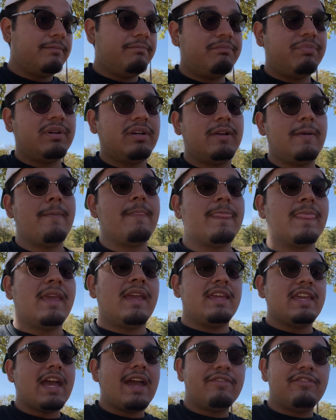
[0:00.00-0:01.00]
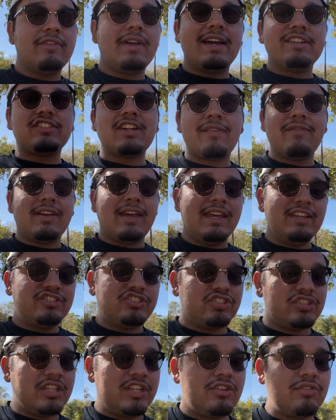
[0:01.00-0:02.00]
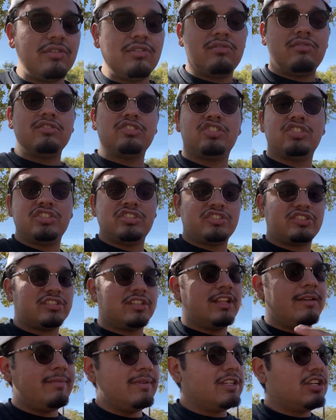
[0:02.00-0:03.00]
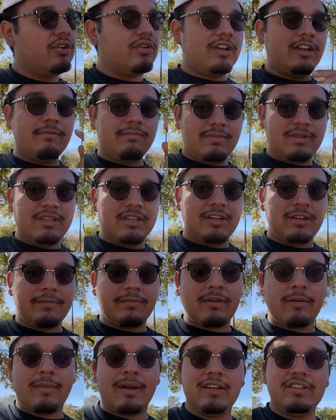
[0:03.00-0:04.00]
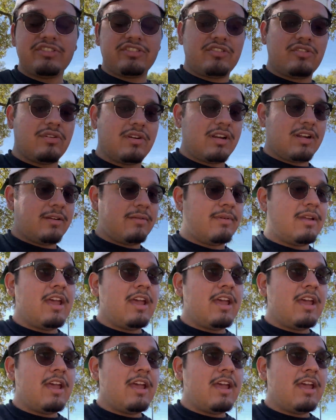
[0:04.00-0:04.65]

But yeah, if you guys have an HD grill, just let me know, hit me up on my Instagram.